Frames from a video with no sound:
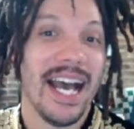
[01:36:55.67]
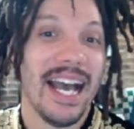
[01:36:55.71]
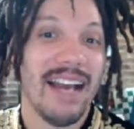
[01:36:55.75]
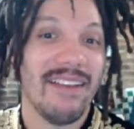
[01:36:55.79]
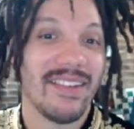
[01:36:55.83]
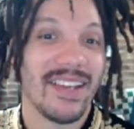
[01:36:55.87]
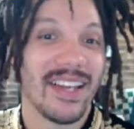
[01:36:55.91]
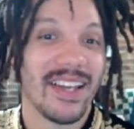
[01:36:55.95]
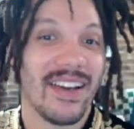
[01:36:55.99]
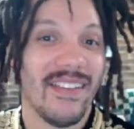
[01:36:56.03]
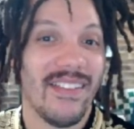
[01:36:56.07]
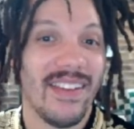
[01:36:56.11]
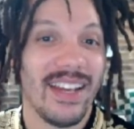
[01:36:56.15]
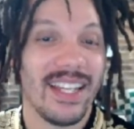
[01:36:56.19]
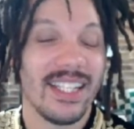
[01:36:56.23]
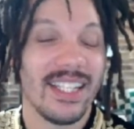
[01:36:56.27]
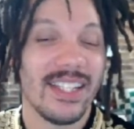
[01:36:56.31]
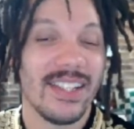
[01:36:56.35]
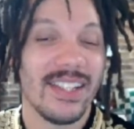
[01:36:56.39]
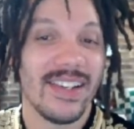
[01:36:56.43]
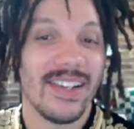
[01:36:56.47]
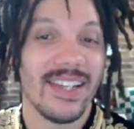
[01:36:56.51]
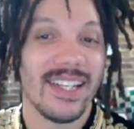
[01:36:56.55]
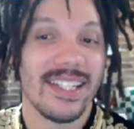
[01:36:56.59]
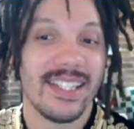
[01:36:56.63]
I'm going
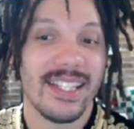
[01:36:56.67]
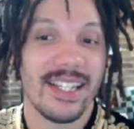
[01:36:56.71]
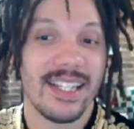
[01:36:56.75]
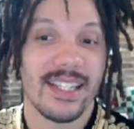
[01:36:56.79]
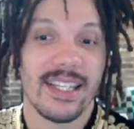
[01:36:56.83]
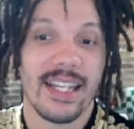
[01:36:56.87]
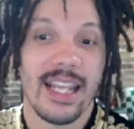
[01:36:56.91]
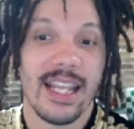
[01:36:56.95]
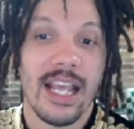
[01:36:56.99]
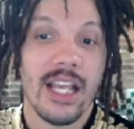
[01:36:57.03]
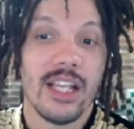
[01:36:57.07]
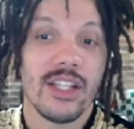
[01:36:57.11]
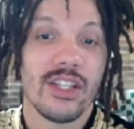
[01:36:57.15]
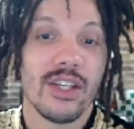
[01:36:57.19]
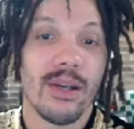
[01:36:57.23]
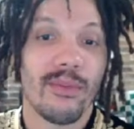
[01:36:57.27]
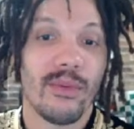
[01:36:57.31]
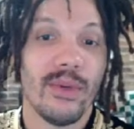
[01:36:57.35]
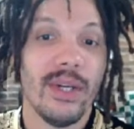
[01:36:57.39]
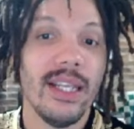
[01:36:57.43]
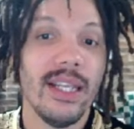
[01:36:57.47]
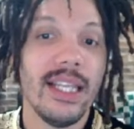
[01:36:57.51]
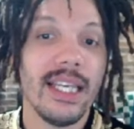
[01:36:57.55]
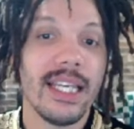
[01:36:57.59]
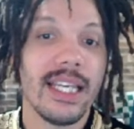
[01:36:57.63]
to insist. So
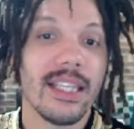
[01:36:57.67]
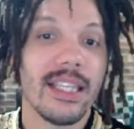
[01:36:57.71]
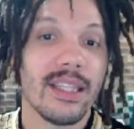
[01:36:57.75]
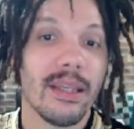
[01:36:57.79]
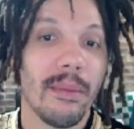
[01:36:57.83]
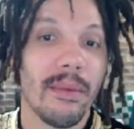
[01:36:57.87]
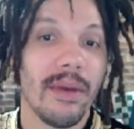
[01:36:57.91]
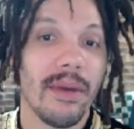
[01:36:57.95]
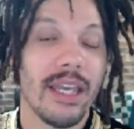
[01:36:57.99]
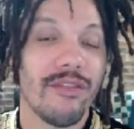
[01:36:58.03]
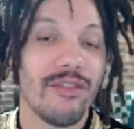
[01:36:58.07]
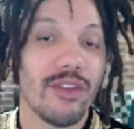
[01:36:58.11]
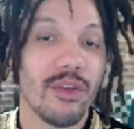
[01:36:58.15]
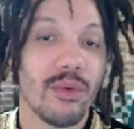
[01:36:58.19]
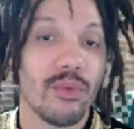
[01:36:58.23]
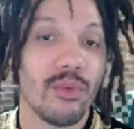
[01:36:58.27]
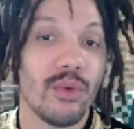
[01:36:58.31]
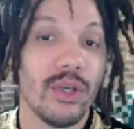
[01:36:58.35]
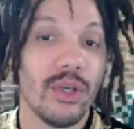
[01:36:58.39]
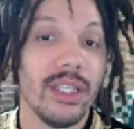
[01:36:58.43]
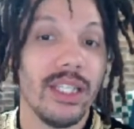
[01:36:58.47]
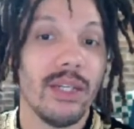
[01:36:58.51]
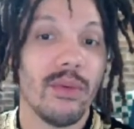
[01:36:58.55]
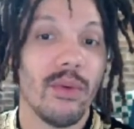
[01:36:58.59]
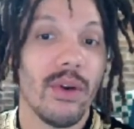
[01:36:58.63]
really, if you
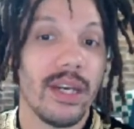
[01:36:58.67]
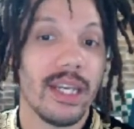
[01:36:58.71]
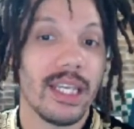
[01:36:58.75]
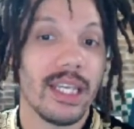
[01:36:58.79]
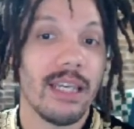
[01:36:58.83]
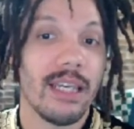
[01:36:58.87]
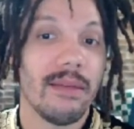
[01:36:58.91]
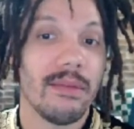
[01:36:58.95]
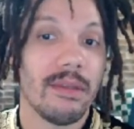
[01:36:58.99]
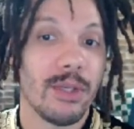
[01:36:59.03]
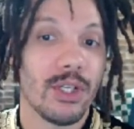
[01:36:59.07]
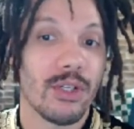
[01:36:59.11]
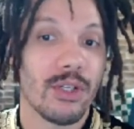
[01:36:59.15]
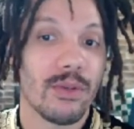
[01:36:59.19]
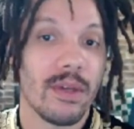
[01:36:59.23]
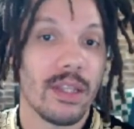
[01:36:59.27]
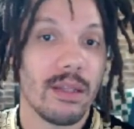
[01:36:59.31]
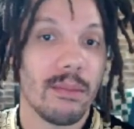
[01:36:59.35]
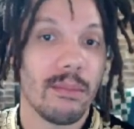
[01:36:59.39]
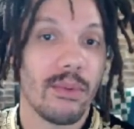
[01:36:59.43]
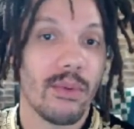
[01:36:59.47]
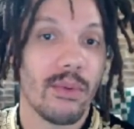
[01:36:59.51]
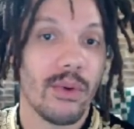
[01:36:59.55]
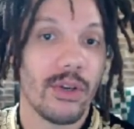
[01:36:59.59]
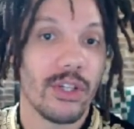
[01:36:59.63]
really want to keep the bishop
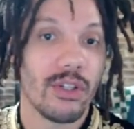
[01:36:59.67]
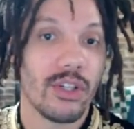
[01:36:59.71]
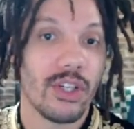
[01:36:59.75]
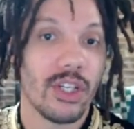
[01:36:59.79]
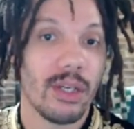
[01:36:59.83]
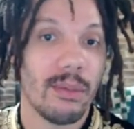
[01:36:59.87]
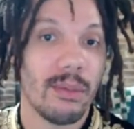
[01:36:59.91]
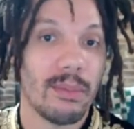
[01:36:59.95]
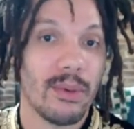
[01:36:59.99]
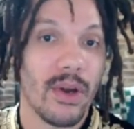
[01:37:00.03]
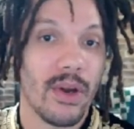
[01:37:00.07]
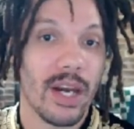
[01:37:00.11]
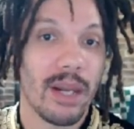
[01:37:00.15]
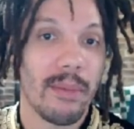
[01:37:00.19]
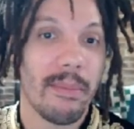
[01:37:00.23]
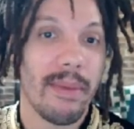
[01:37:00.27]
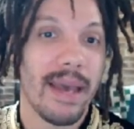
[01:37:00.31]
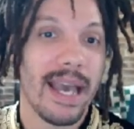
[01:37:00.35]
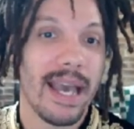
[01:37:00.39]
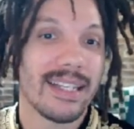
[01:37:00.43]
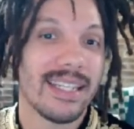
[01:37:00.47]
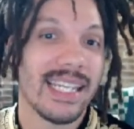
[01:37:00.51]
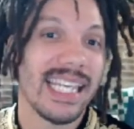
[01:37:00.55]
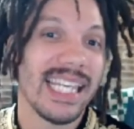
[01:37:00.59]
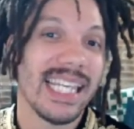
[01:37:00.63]
on the board, you could have brought it
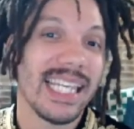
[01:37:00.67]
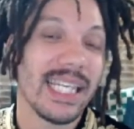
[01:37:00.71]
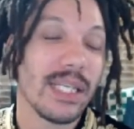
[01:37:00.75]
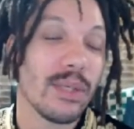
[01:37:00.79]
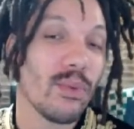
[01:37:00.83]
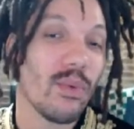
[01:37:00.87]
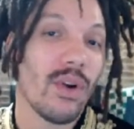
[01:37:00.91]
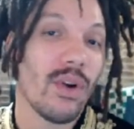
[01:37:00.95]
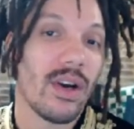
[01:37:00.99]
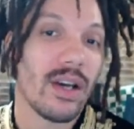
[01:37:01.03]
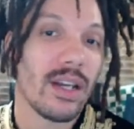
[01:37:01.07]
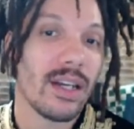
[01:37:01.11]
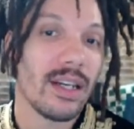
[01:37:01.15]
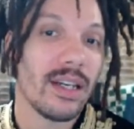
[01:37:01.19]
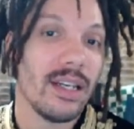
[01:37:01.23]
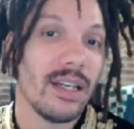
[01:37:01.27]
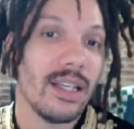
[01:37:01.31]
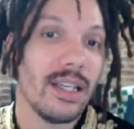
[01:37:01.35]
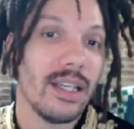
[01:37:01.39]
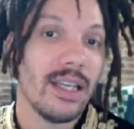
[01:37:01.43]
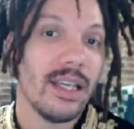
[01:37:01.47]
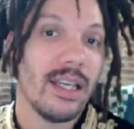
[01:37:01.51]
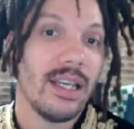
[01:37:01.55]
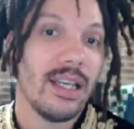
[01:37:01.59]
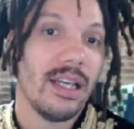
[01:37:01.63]
back to e1,
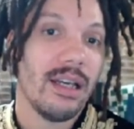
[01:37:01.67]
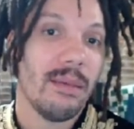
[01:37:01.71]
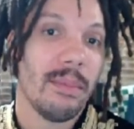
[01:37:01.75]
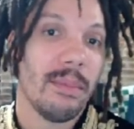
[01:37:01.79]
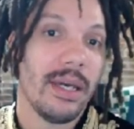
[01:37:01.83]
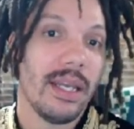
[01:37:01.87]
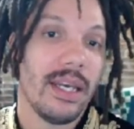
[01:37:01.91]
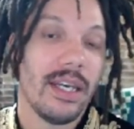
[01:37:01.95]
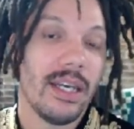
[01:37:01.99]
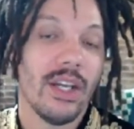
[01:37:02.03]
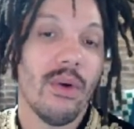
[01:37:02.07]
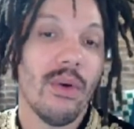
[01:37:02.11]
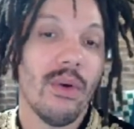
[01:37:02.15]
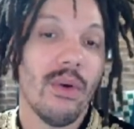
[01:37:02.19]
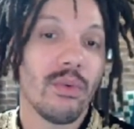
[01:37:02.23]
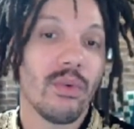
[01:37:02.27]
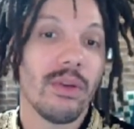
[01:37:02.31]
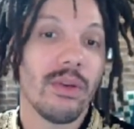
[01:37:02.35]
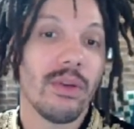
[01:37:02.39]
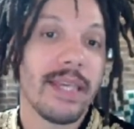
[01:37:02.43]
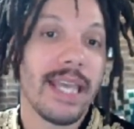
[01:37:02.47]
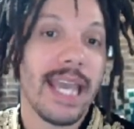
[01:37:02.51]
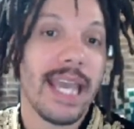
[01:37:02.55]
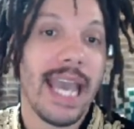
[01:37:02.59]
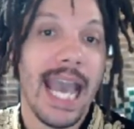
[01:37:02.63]
but no one
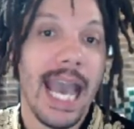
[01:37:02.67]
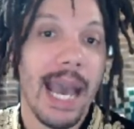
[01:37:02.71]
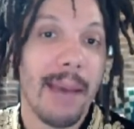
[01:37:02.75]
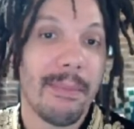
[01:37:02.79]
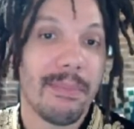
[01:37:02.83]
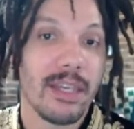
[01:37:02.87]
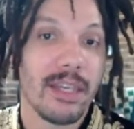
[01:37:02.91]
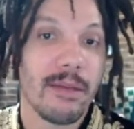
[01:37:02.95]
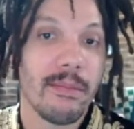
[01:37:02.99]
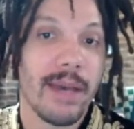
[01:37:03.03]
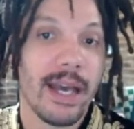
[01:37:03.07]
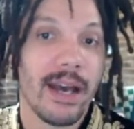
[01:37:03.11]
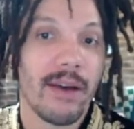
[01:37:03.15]
would be happy